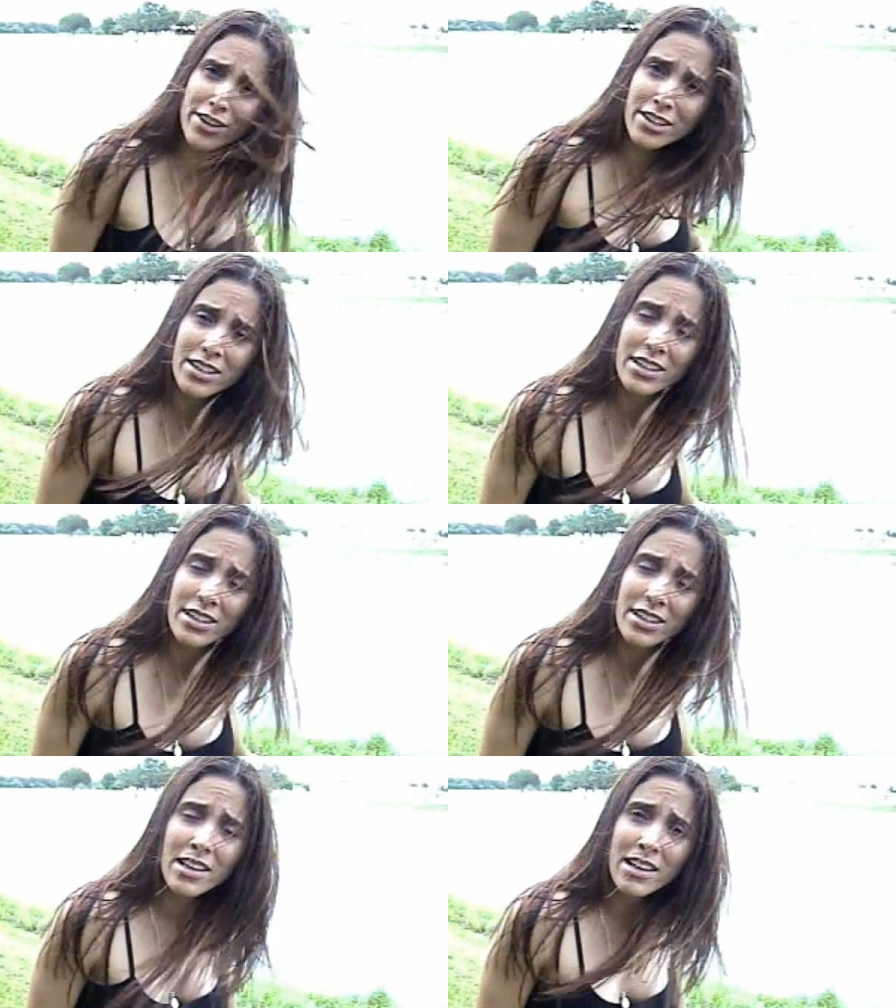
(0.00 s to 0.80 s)
river.
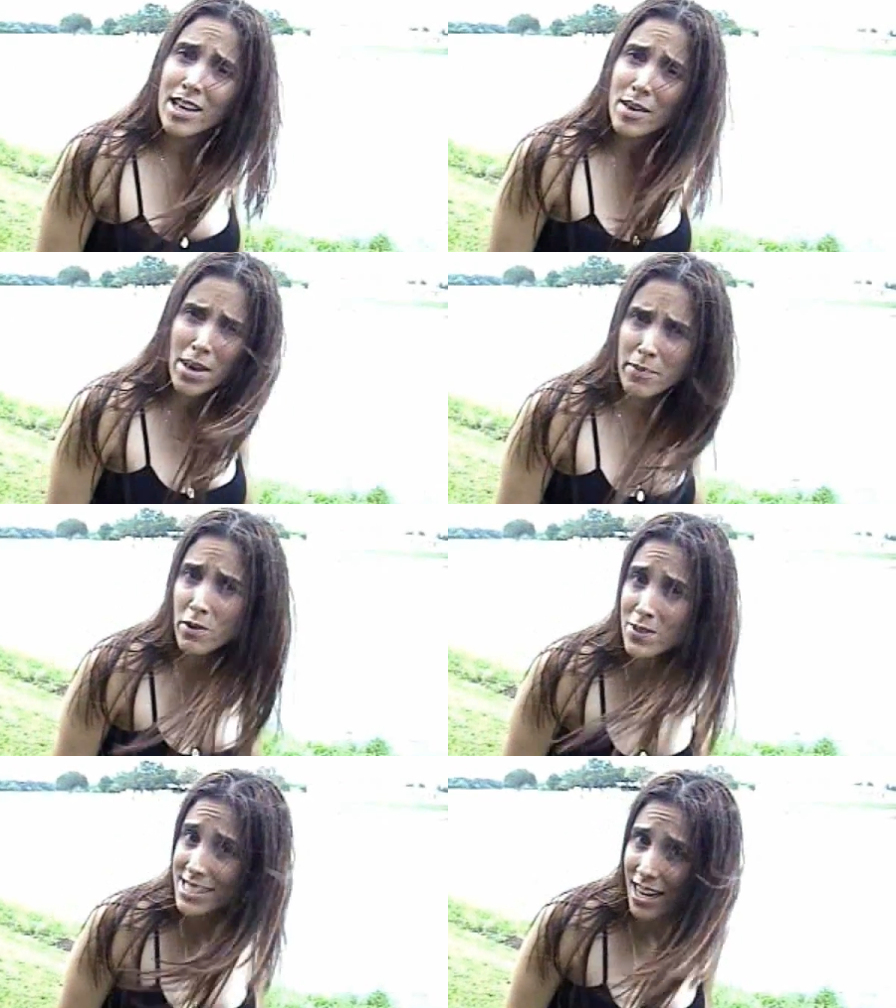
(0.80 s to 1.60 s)

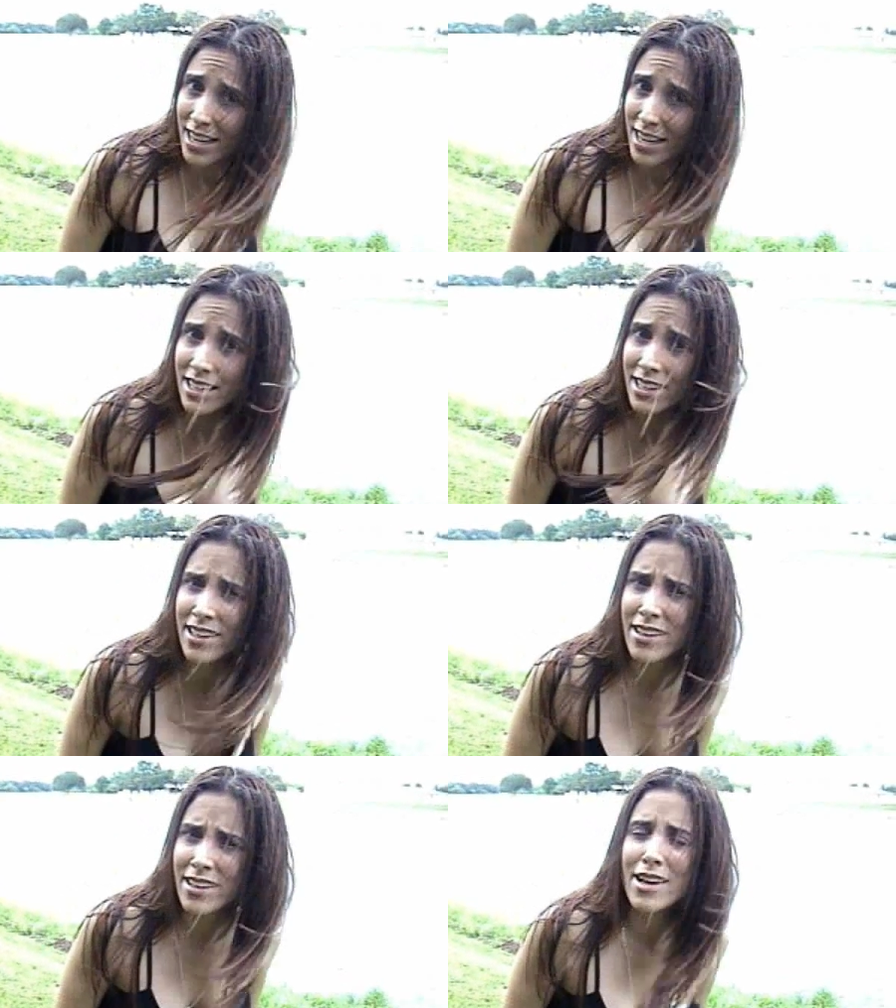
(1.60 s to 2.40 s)
Maybe we die.
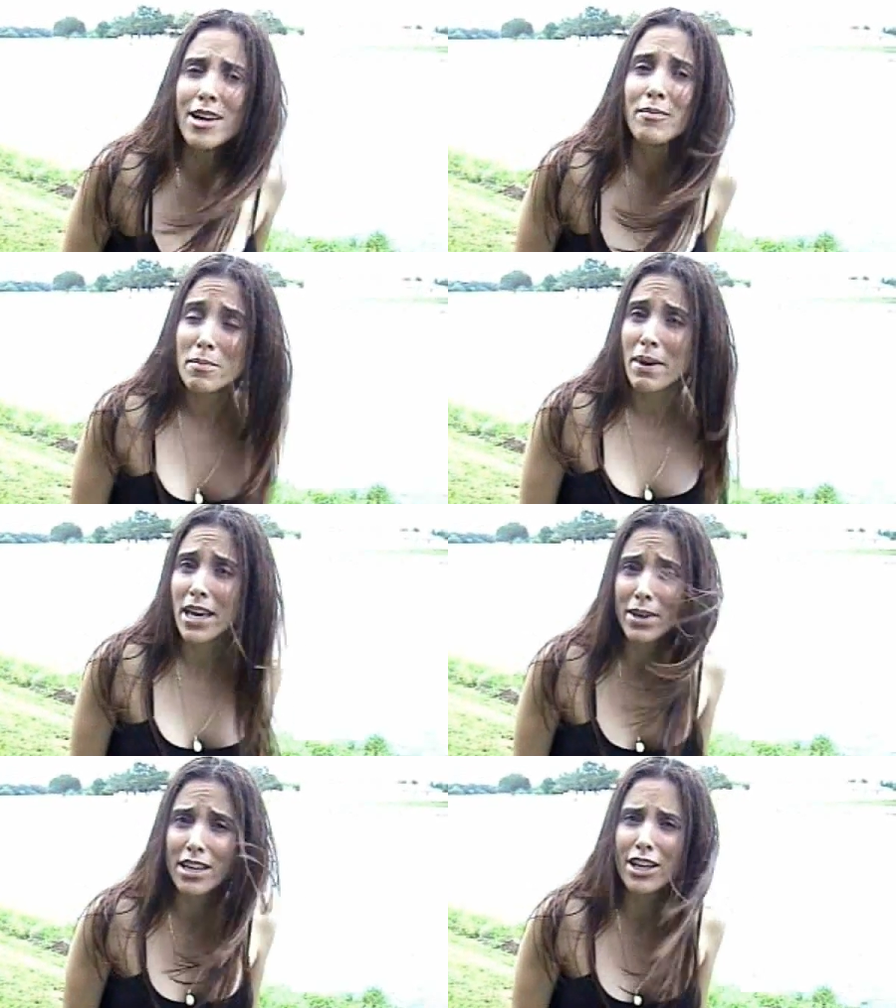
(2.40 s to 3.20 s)
But
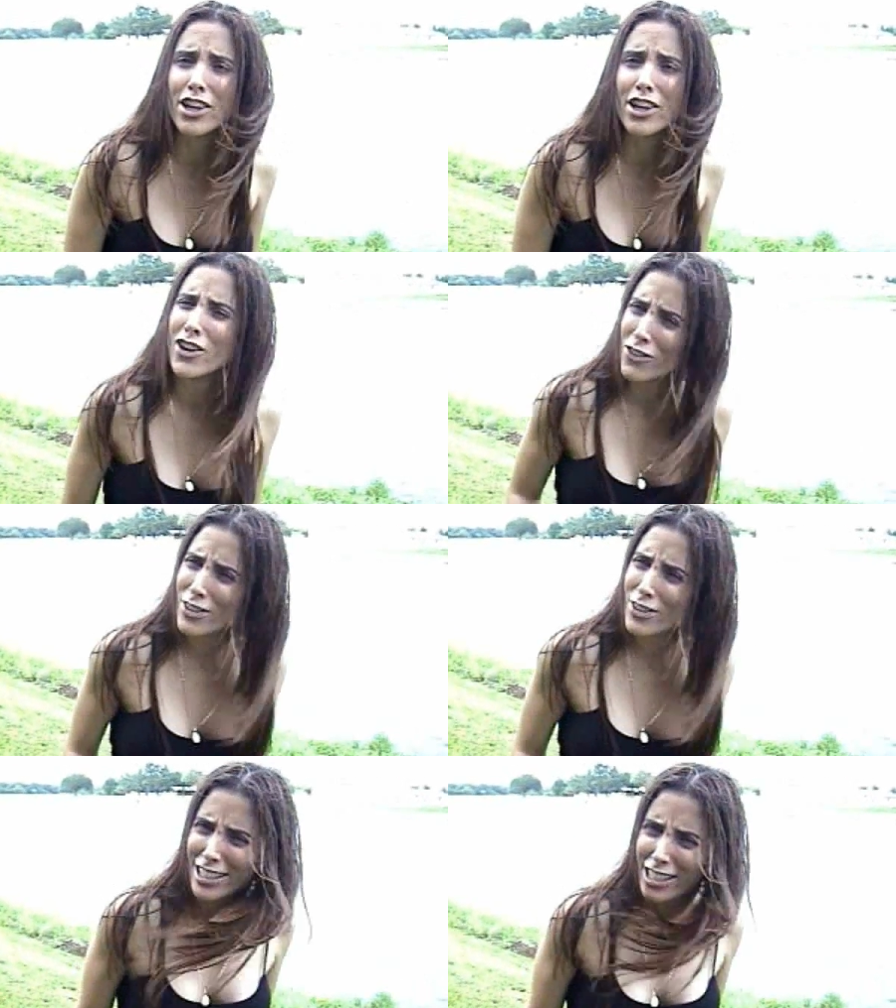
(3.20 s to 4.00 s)
maybe
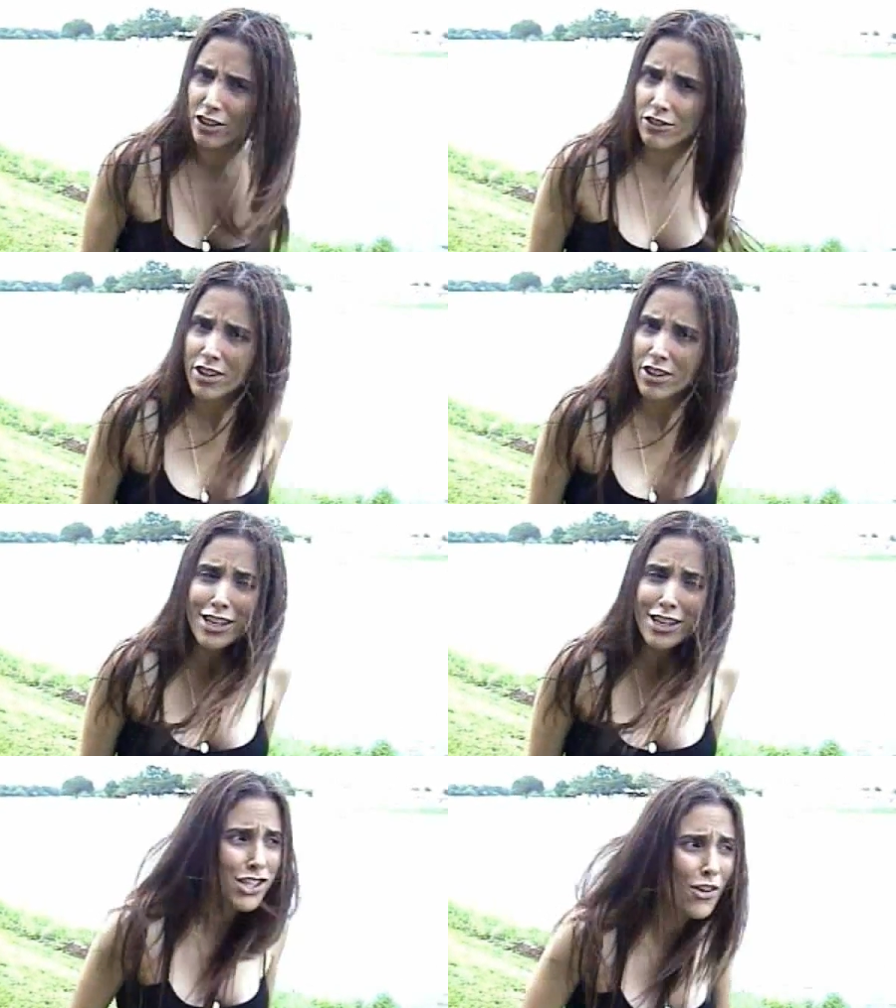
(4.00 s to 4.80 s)
we live.
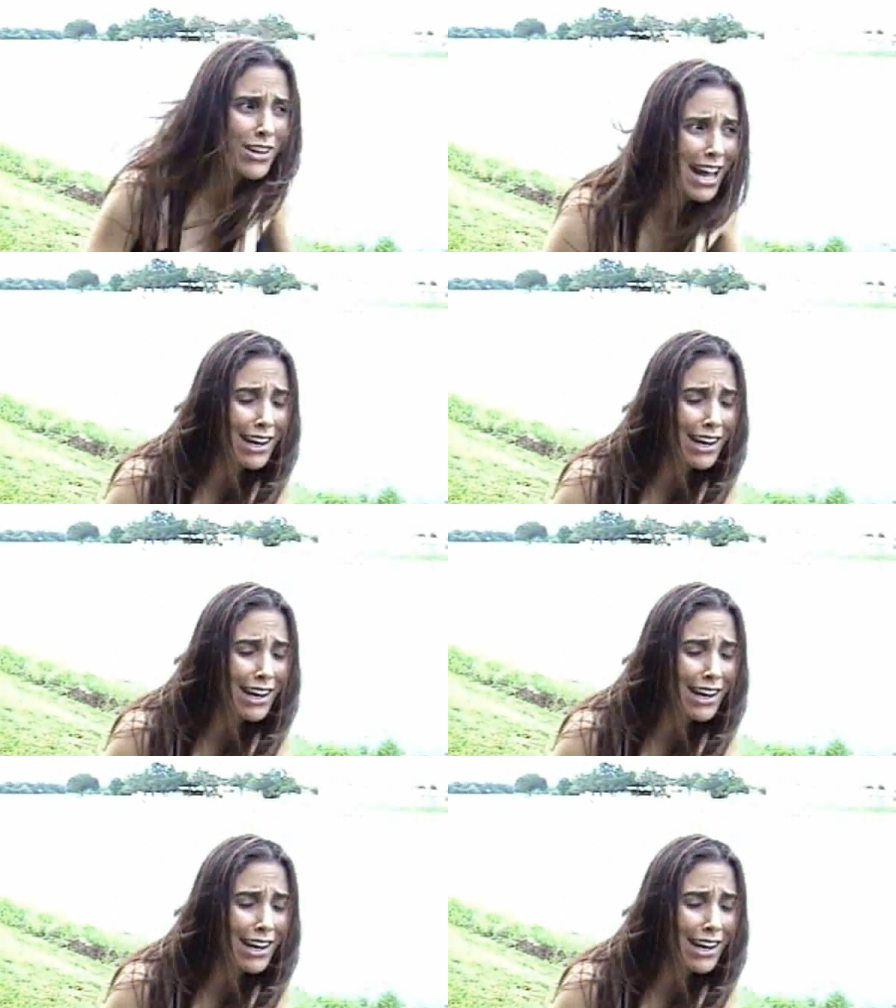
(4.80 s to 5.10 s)
So we're